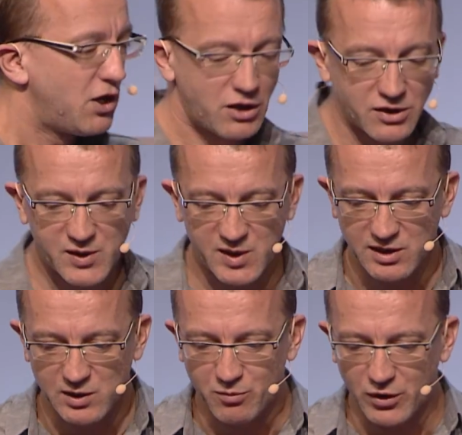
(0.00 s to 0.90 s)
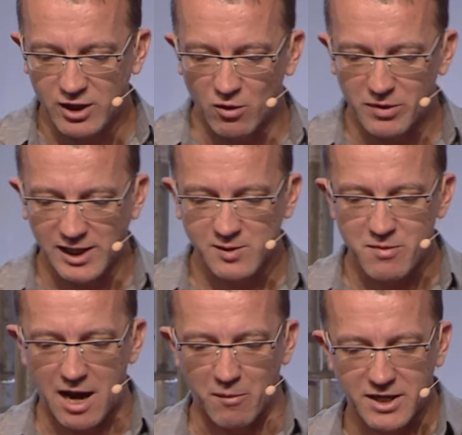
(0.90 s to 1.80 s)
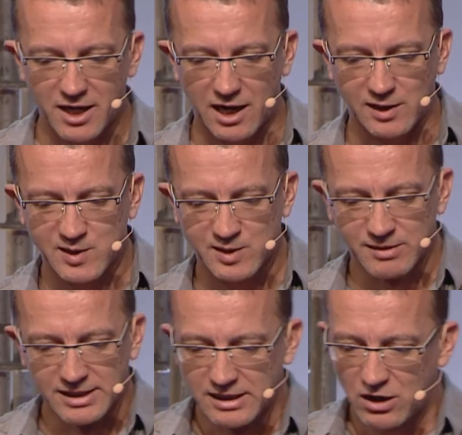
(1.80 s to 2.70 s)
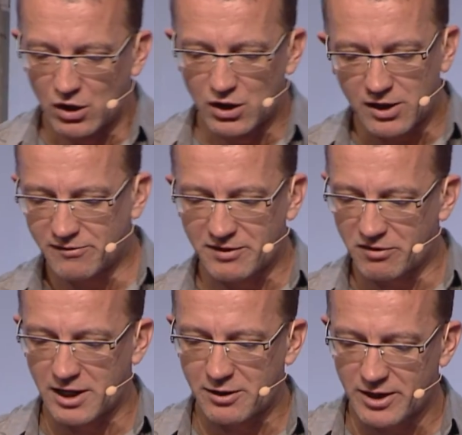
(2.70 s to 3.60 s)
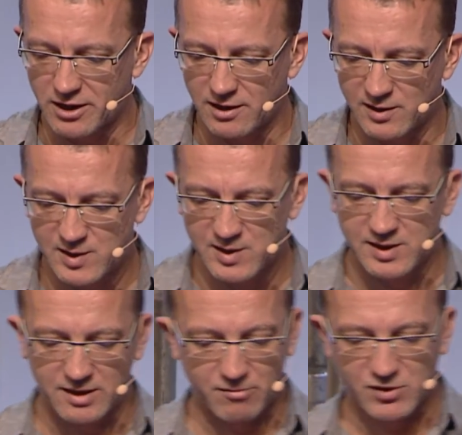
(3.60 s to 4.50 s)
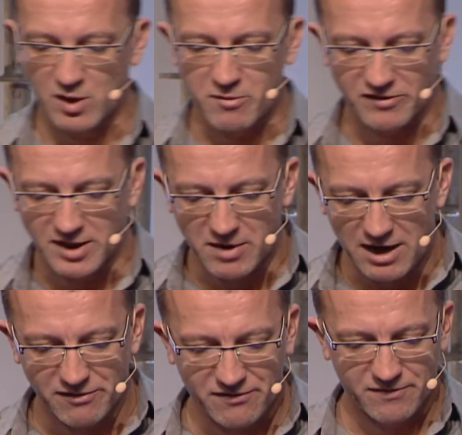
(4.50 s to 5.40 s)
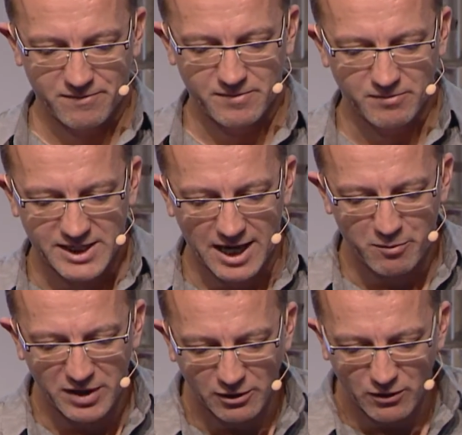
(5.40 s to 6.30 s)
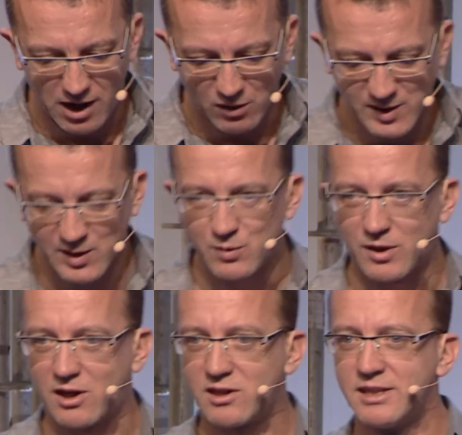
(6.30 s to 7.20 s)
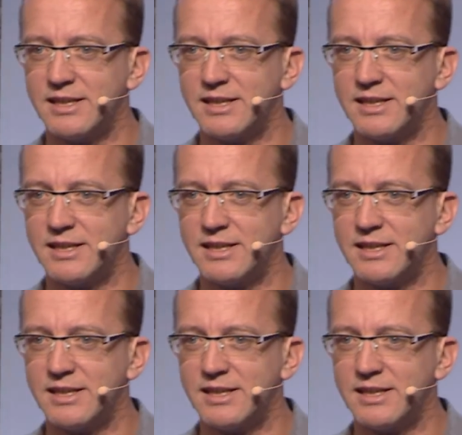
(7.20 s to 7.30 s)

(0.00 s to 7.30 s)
You can see it's a pretty complex map. It has a lot of different areas. Some of them have camping grounds as well.